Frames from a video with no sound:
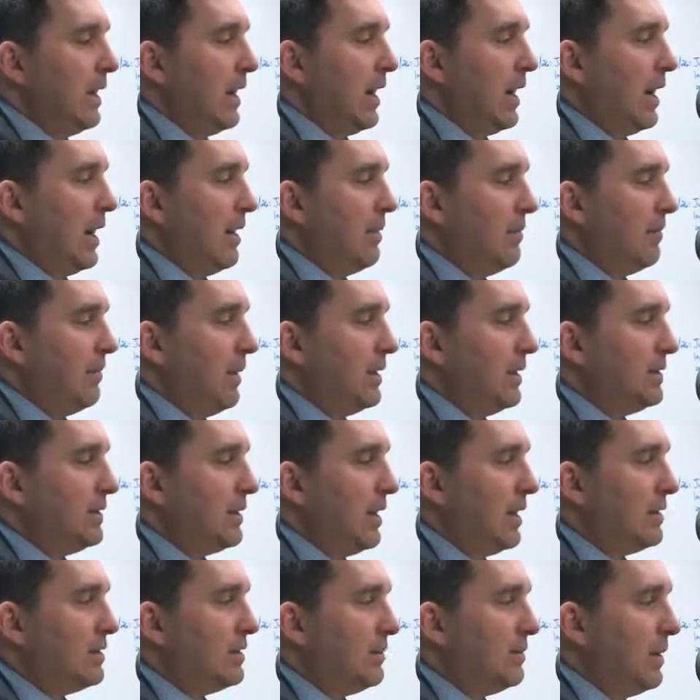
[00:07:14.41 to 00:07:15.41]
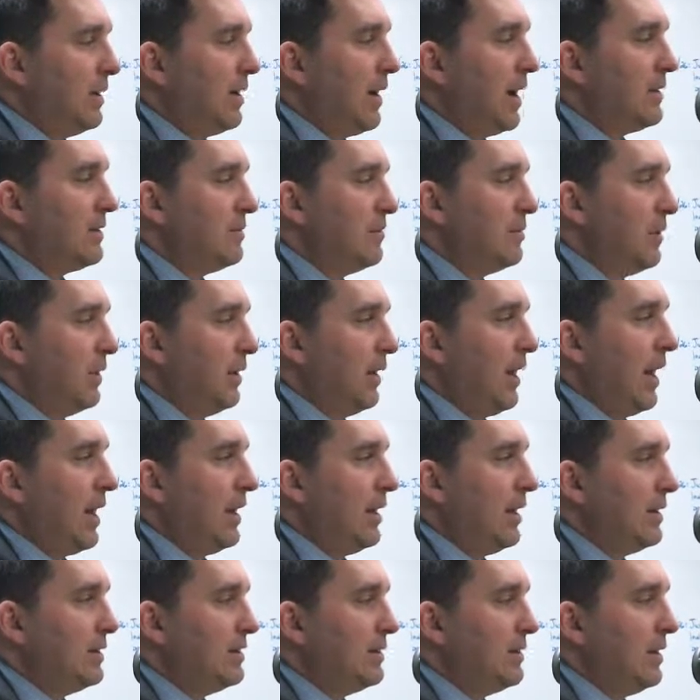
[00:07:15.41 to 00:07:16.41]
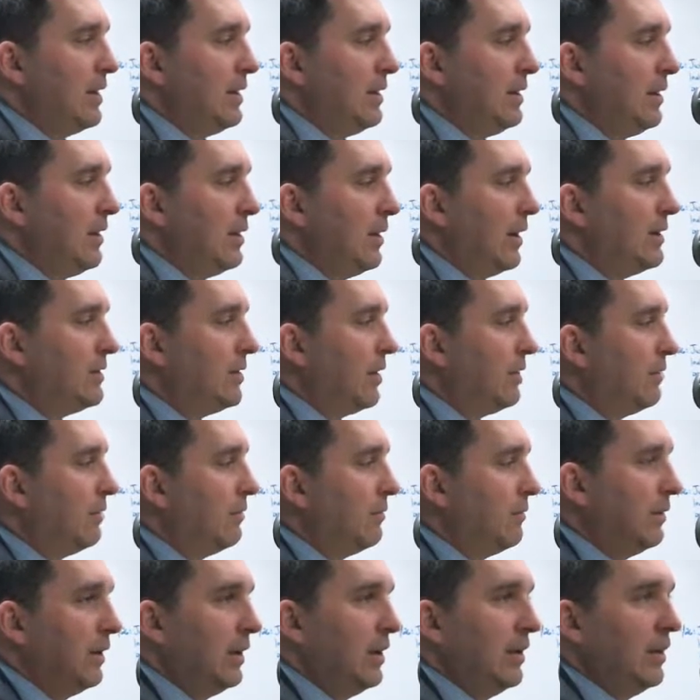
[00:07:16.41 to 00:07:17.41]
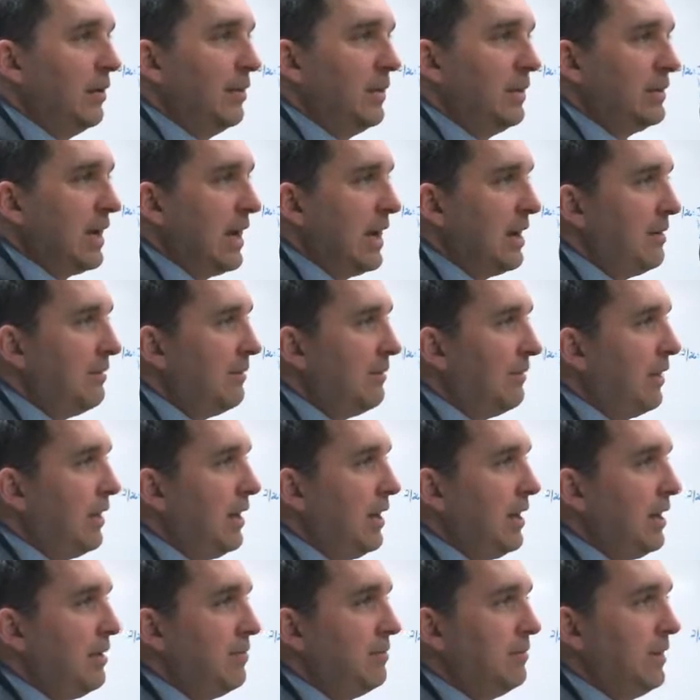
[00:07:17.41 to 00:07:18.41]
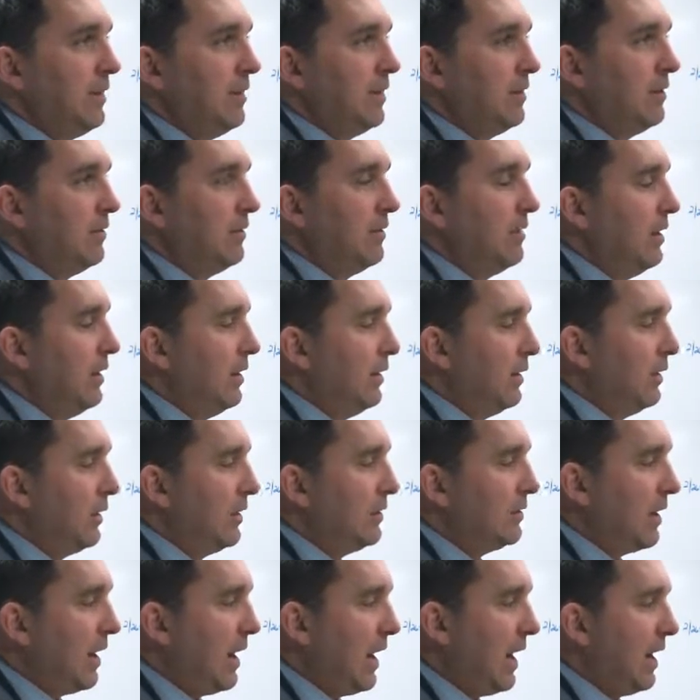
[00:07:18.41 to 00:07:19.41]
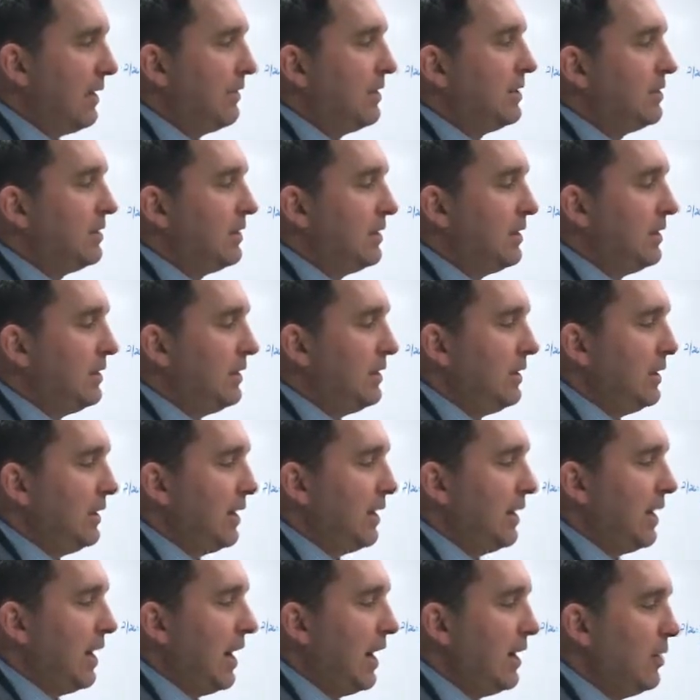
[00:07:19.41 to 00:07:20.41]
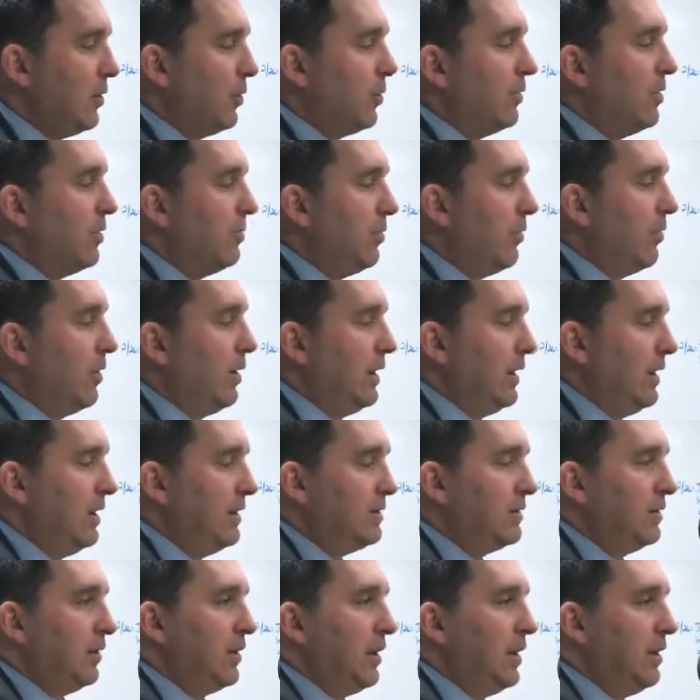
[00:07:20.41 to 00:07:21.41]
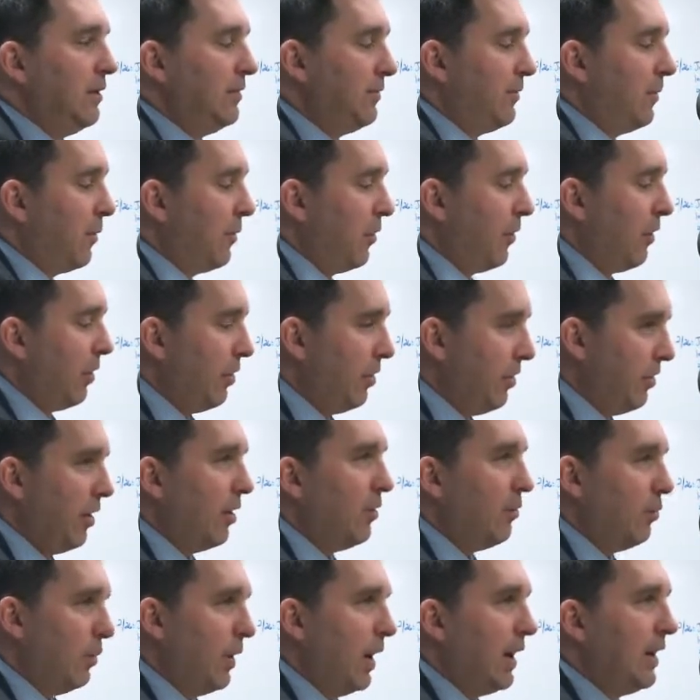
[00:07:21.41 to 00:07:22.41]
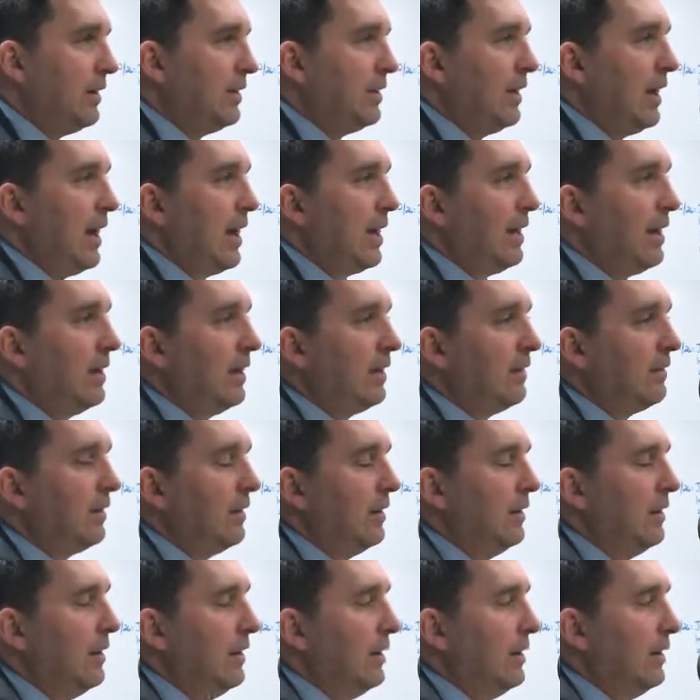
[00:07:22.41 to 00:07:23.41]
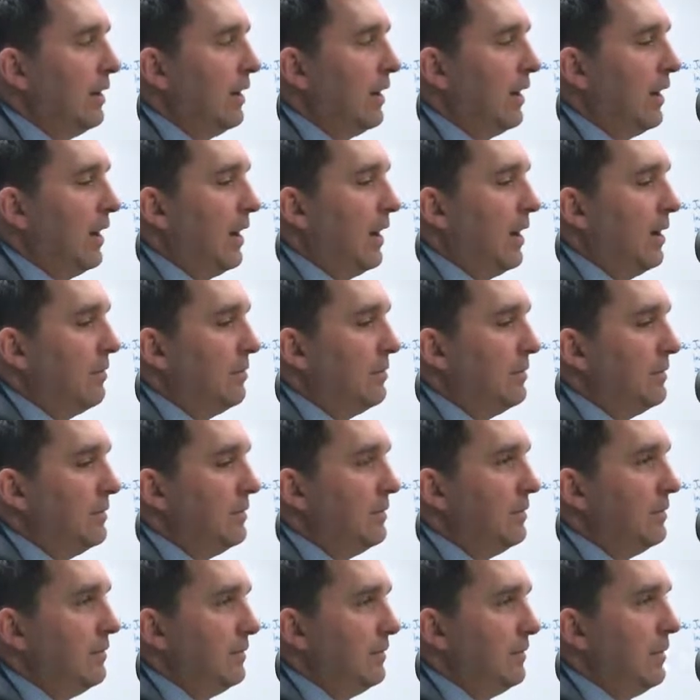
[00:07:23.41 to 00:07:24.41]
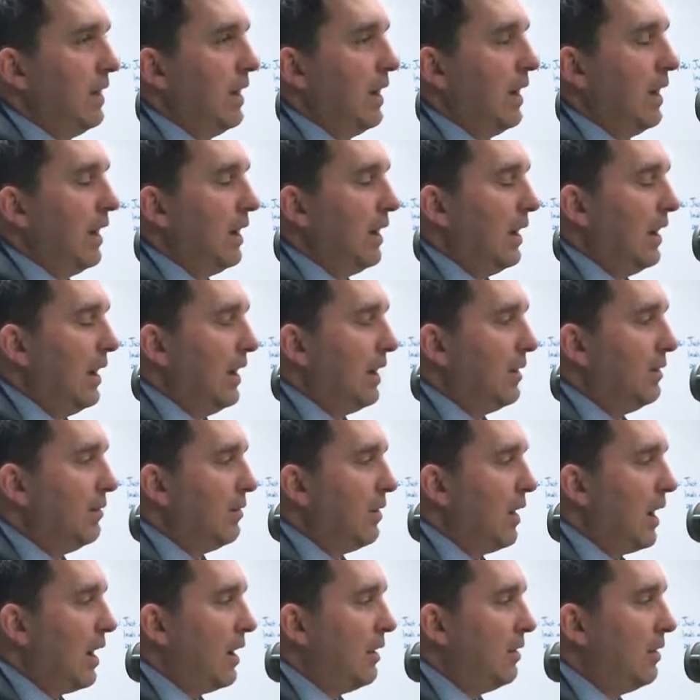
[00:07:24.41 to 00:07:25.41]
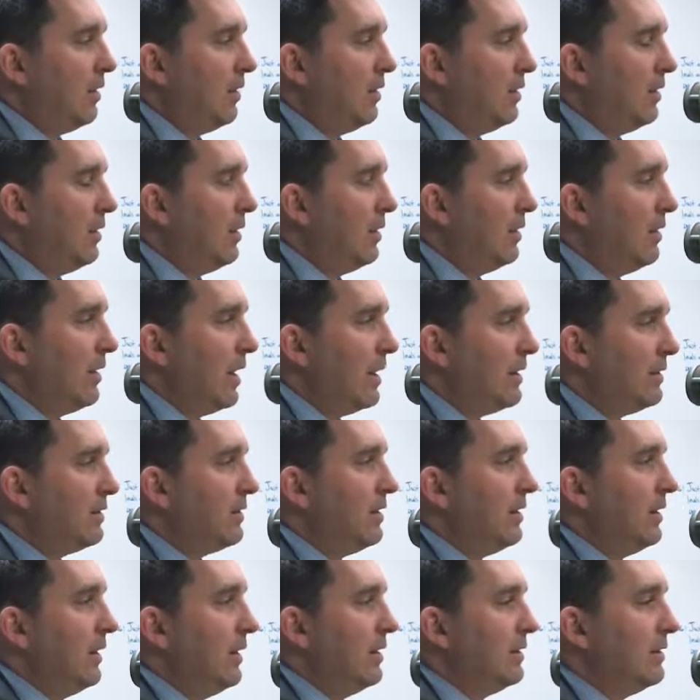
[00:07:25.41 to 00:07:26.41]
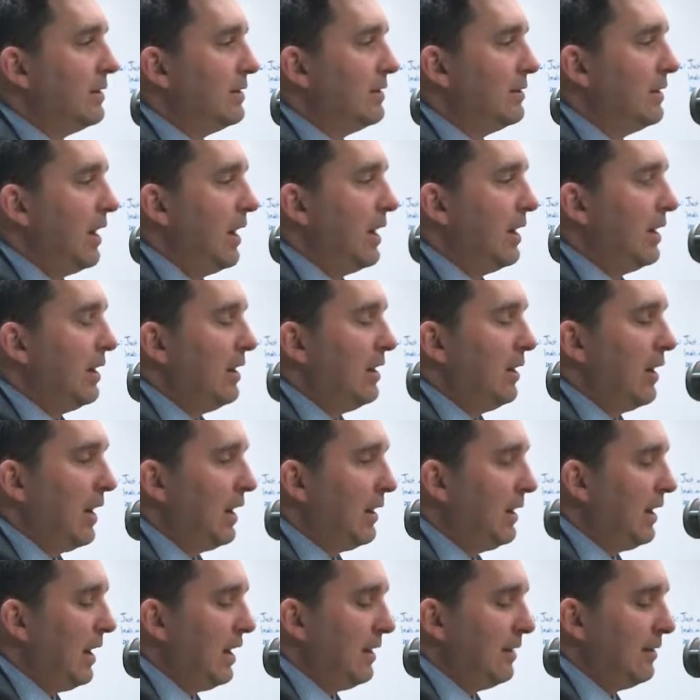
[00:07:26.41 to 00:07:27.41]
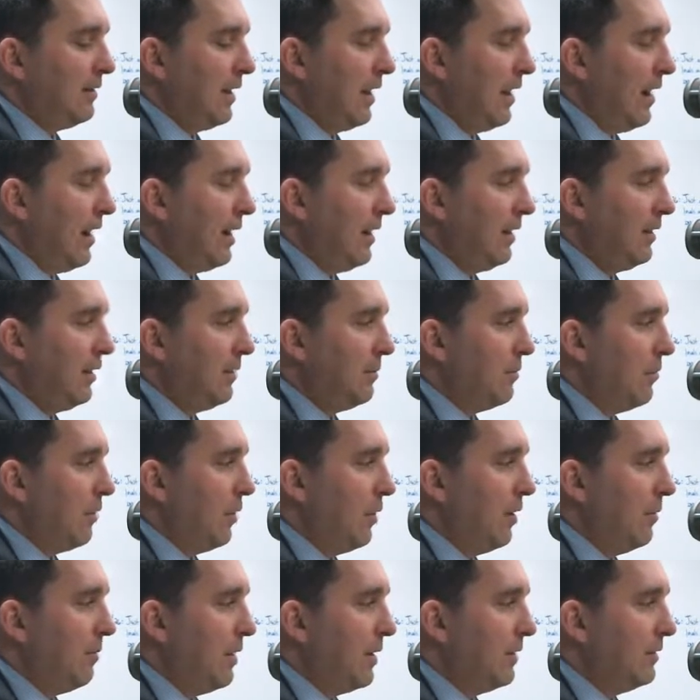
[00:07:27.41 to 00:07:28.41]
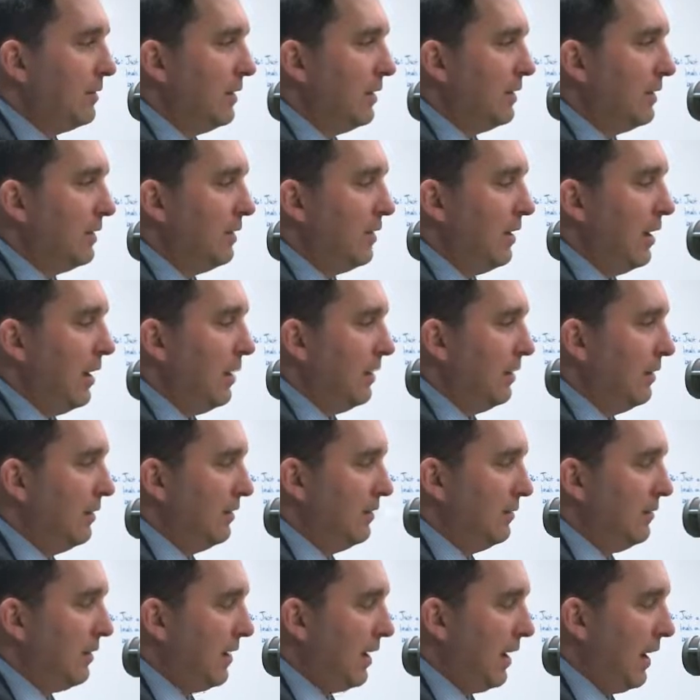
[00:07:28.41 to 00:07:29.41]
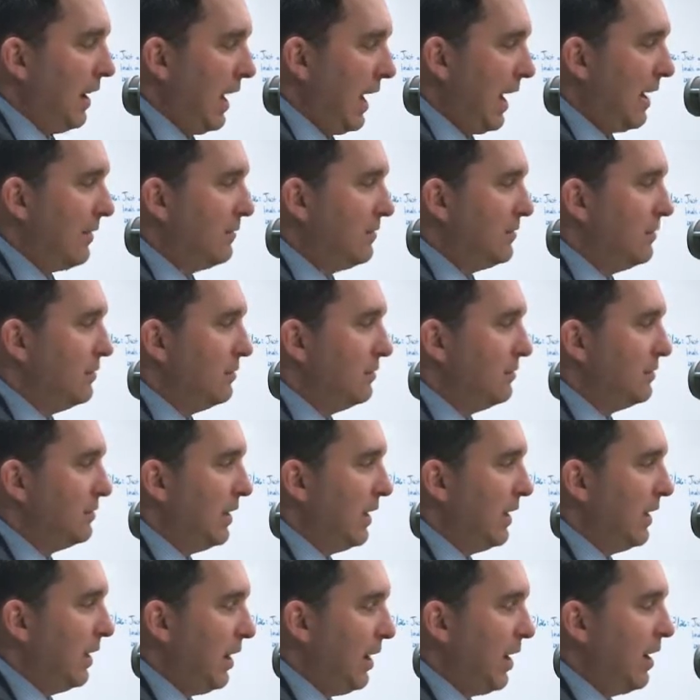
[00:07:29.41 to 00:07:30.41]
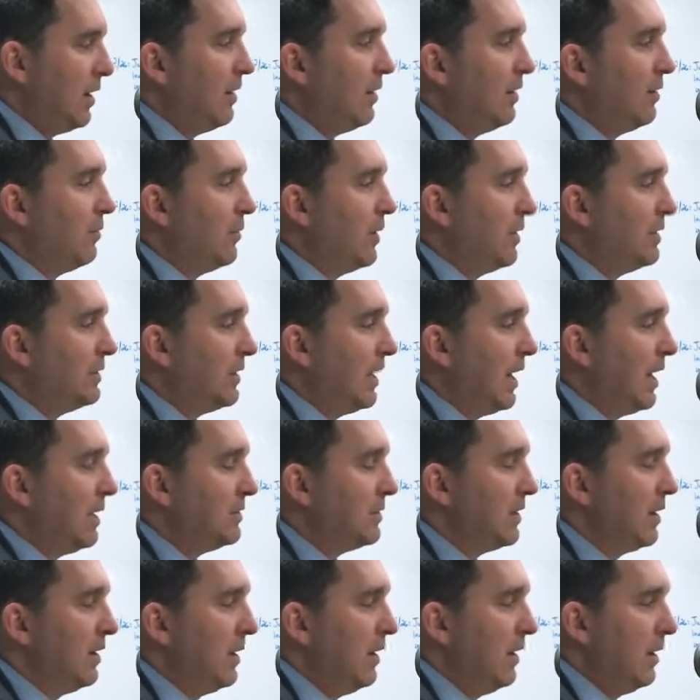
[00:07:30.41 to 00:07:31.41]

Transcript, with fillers: um, but uh, so we had some good candidates in you know i don't really know the time frame you know because yeah. obviously uh, i know the board is looking for the right candidate oh yeah um, a good fit yeah and the nice thing is is that you know and i can't say anything more about this than i have to say it 101 times